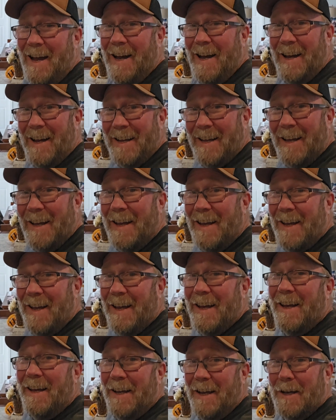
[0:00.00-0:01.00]
Ha!
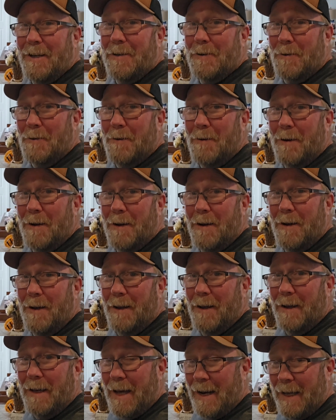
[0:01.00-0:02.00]
Yes, sir.
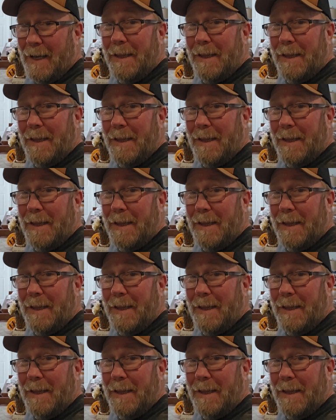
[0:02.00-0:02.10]
Got